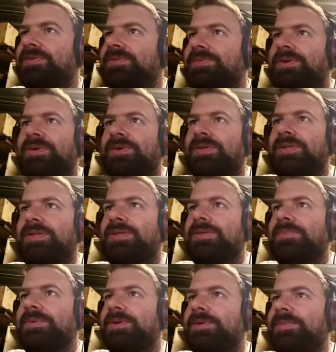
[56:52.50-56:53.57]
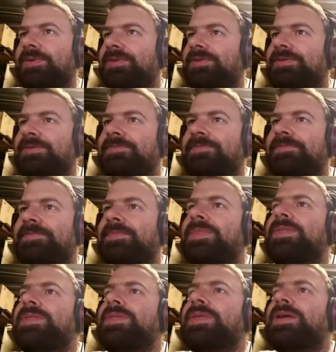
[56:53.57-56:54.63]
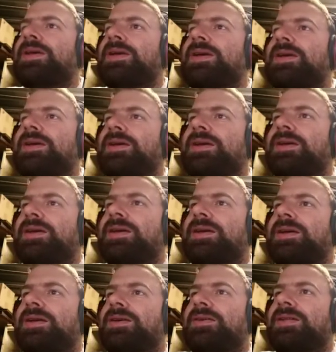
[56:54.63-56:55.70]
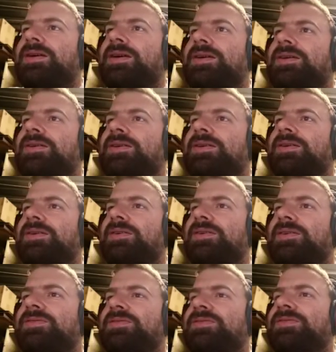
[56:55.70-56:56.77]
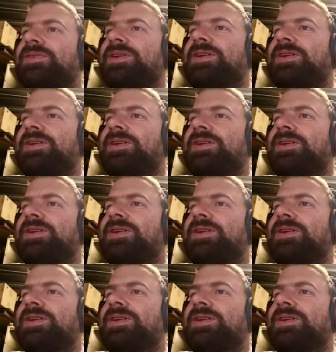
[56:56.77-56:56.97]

That weird texture, all on purpose, folks. All on purpose.